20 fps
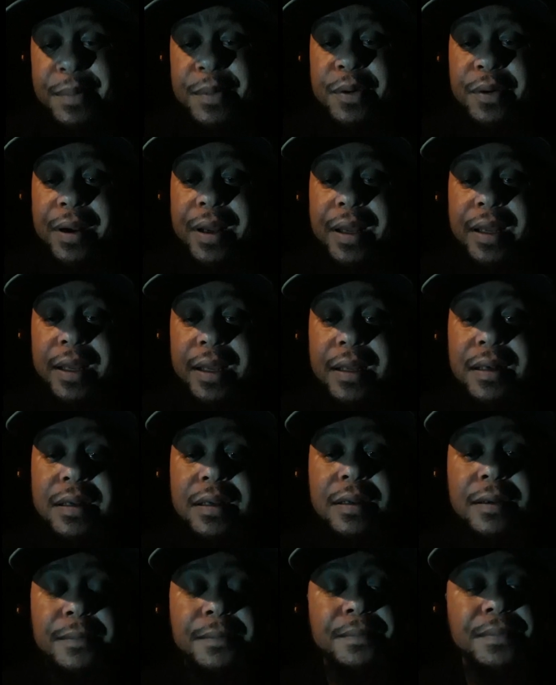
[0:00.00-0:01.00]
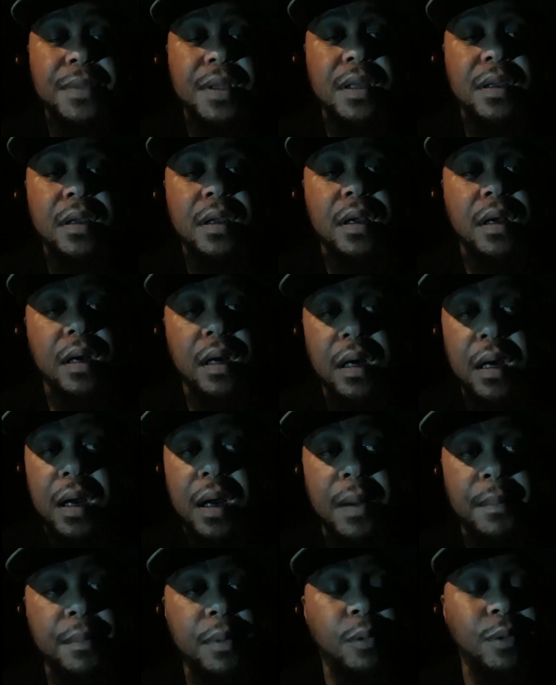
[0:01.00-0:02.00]
Great game, great ending.
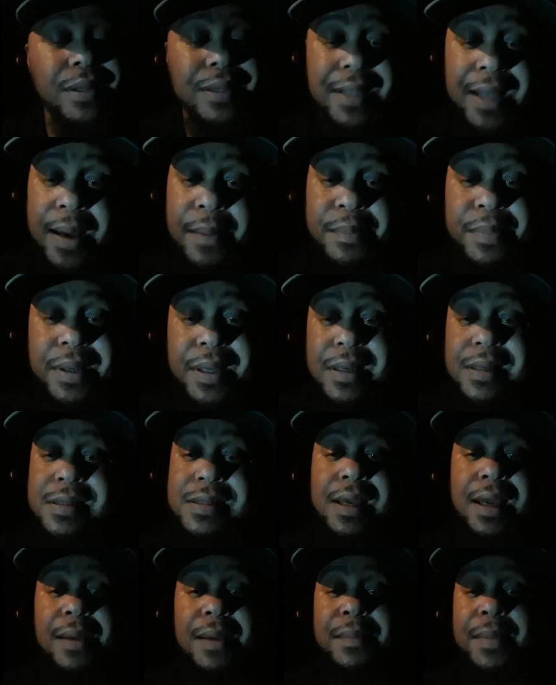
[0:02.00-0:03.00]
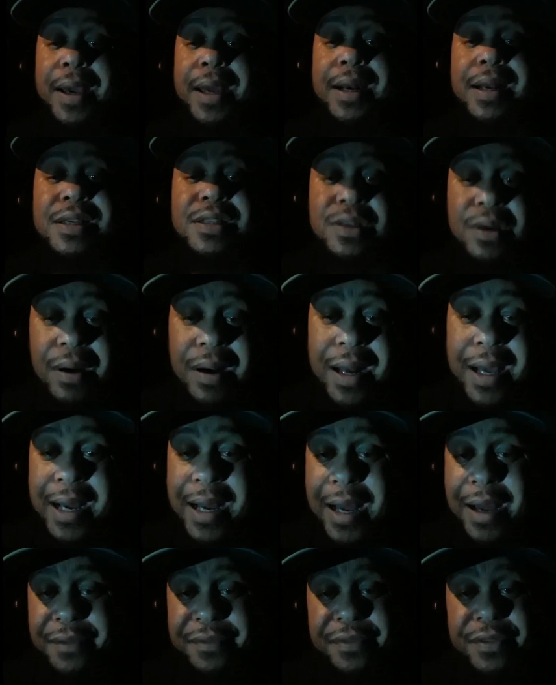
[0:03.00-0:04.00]
But with that being said,
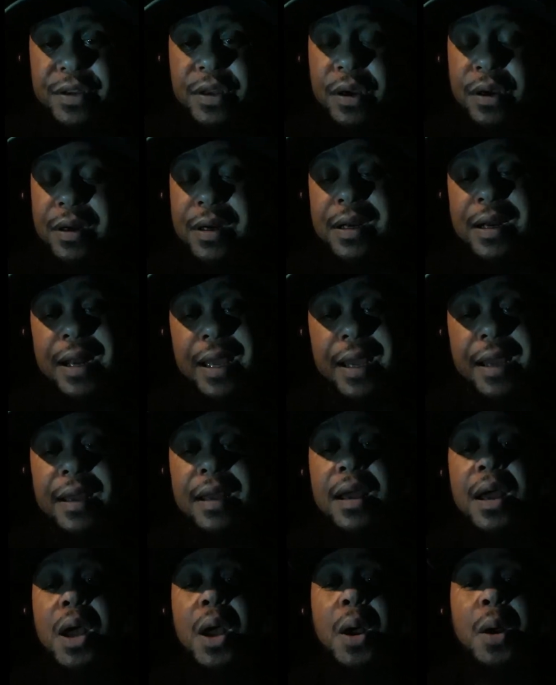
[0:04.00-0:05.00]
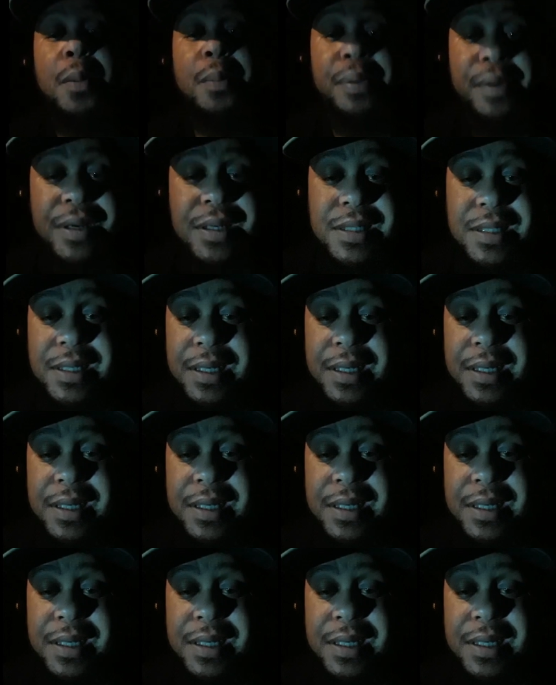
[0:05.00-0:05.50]
man, that's all I got for y'all tonight.